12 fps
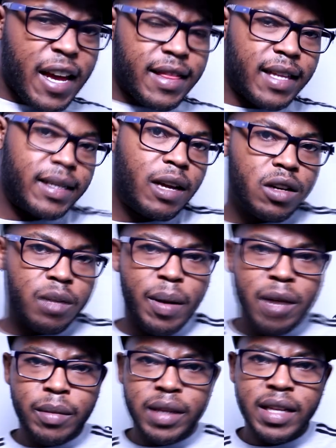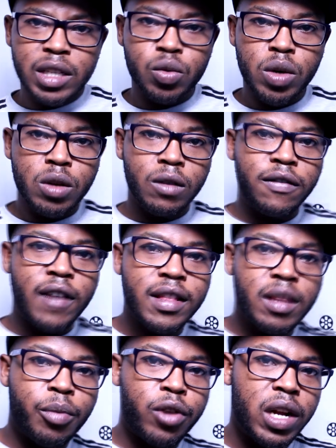In the sound department, that's where you'll
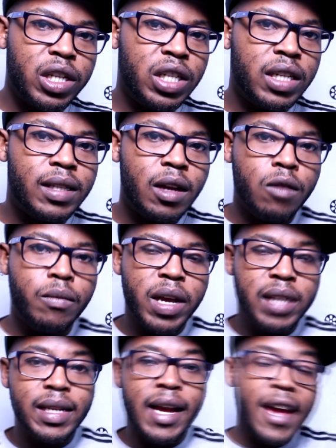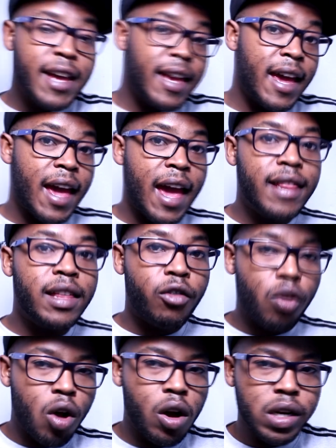find the production sound mixer, aka the
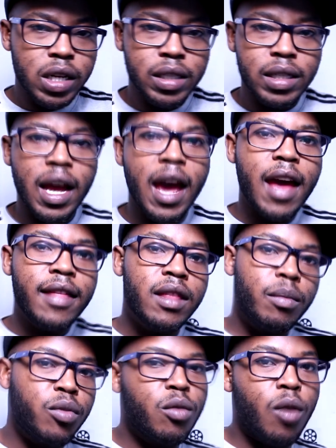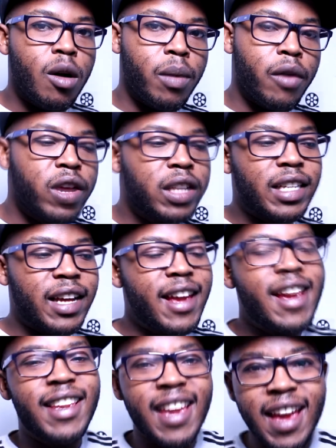recordist, and the boom operator,
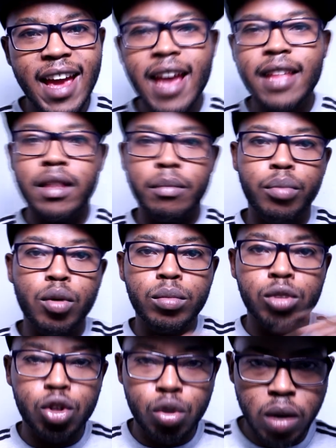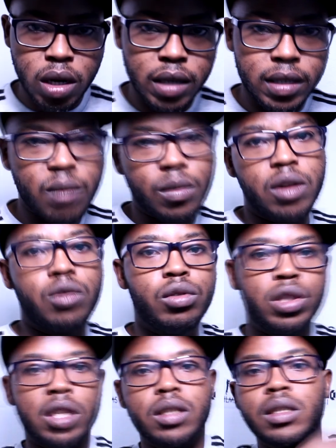aka the boom swinger, someone
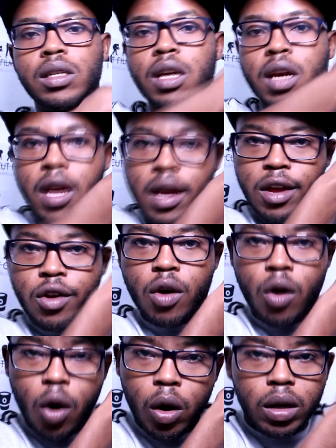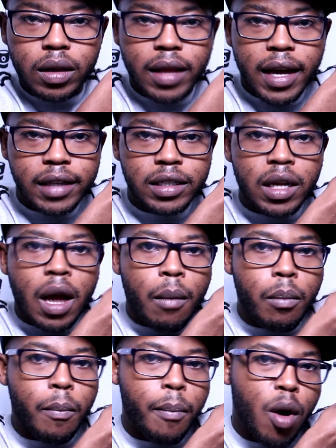who just, you know, hold that
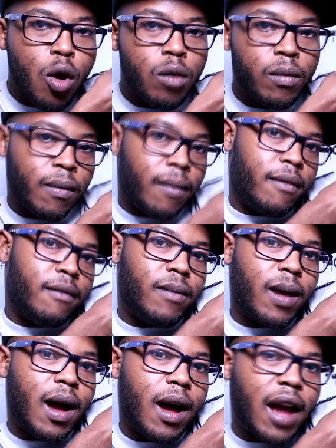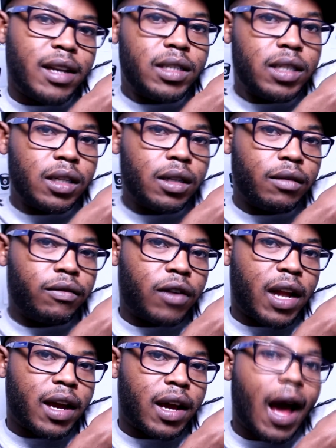boom until
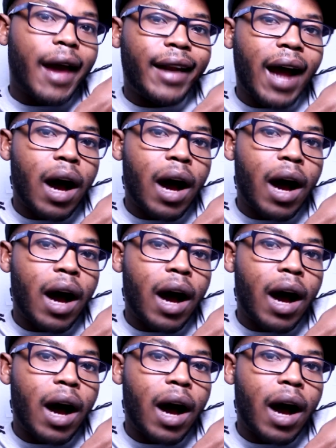for like an